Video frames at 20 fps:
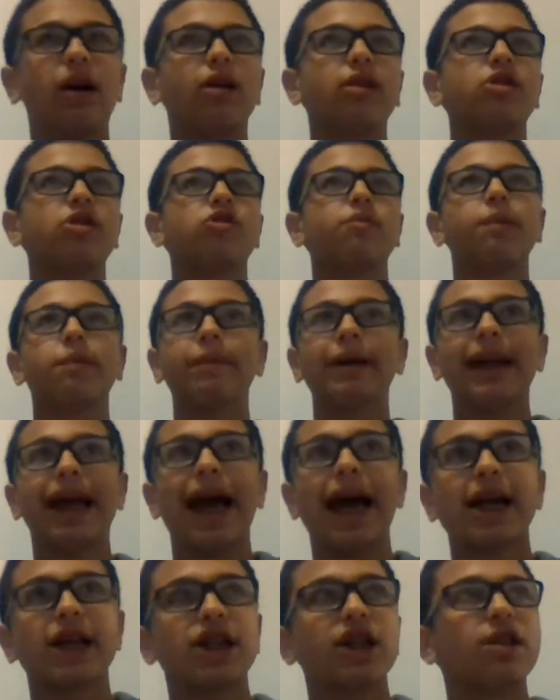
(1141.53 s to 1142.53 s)
on Superman
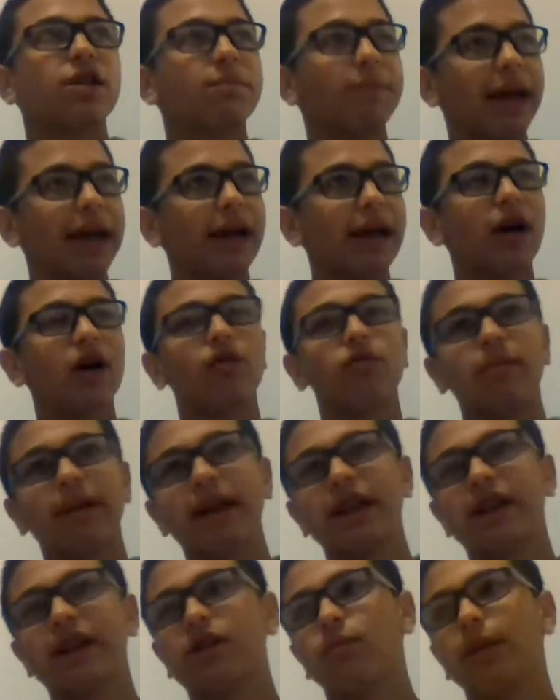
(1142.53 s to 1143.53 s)
action, it's banking on
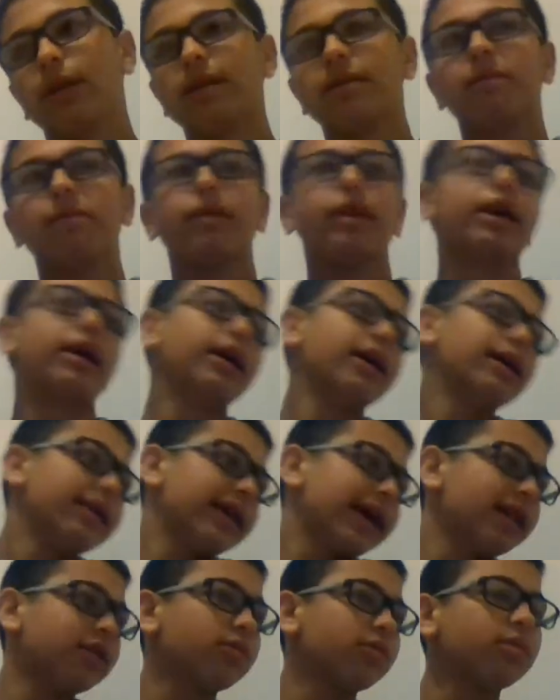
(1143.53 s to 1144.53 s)
great stories.
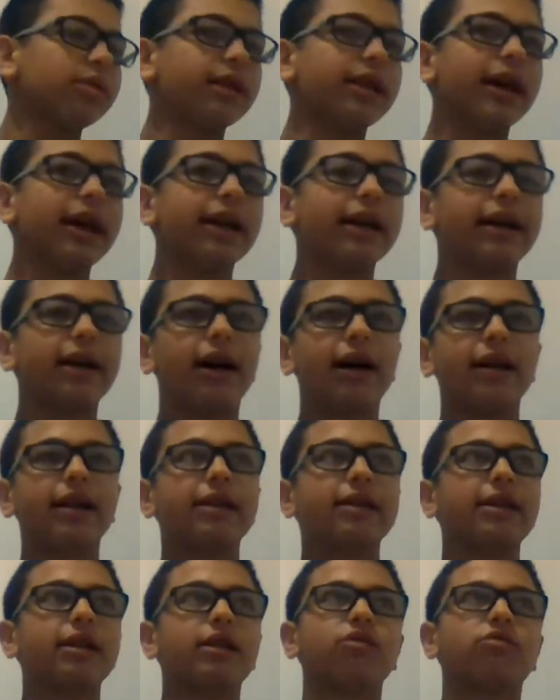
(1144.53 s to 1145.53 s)
Then toward the end, it got
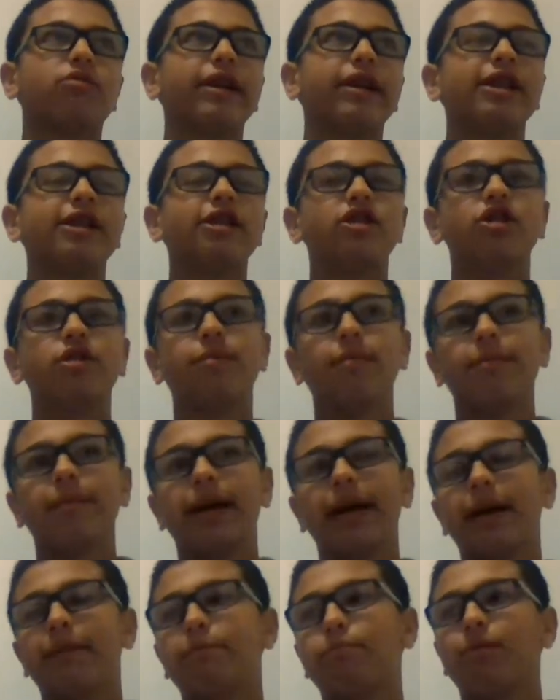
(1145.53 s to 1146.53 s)
into this crazy
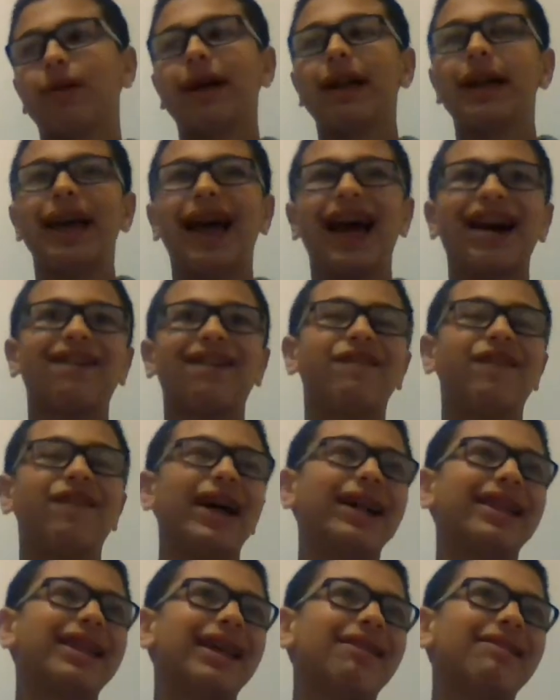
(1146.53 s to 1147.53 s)
Superman Brainiac
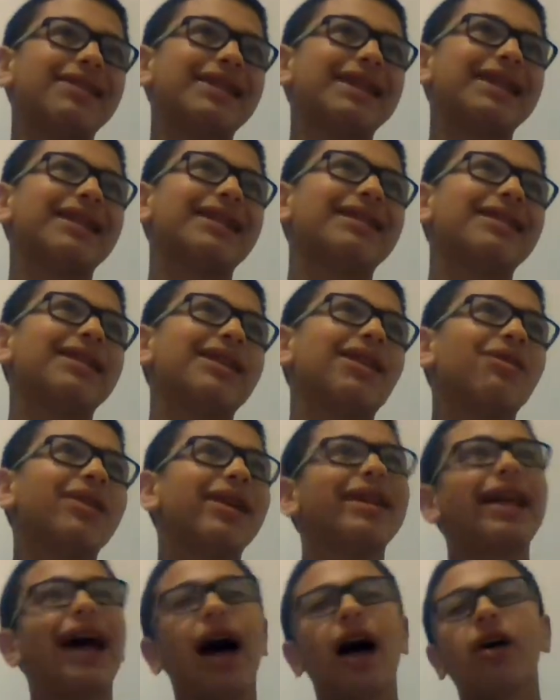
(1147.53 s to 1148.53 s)
fight that was like,
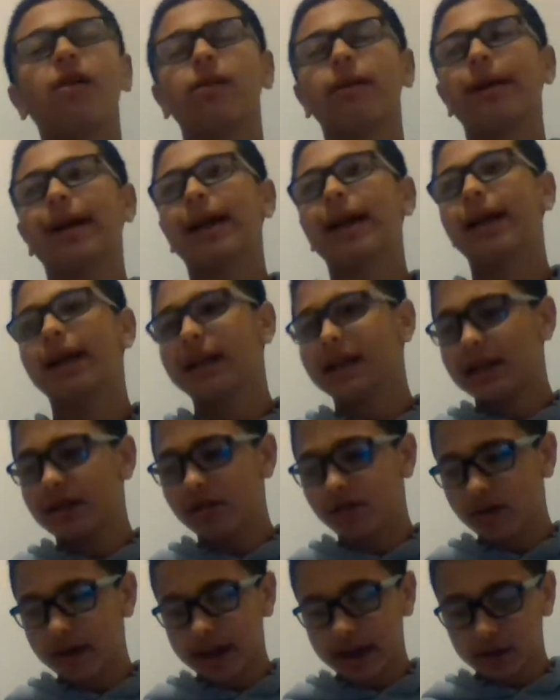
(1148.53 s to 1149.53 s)
okay, now we're getting into
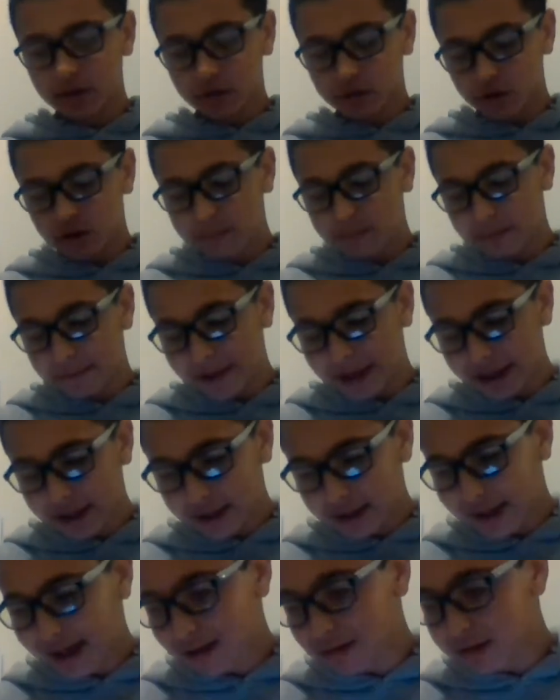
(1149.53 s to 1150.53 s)
traditional Superman,
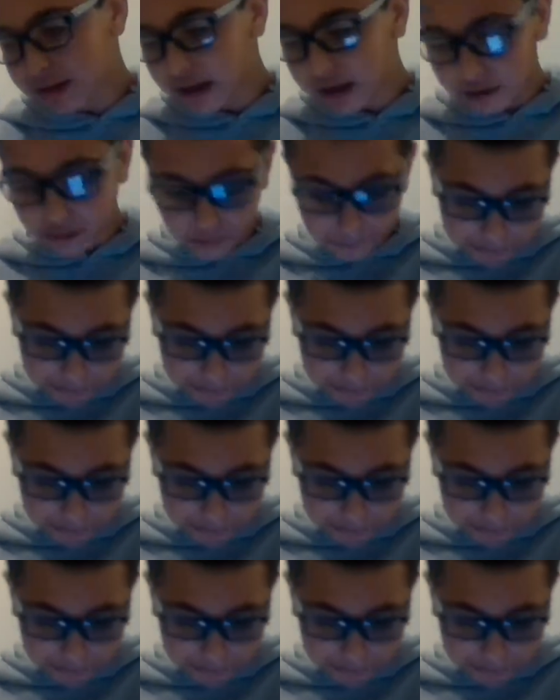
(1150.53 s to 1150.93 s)
and that was kind of a